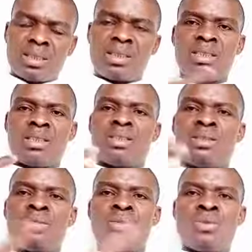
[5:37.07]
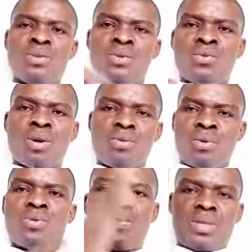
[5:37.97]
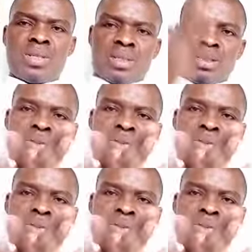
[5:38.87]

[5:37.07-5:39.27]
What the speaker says: lesson on Introduction to Poetry.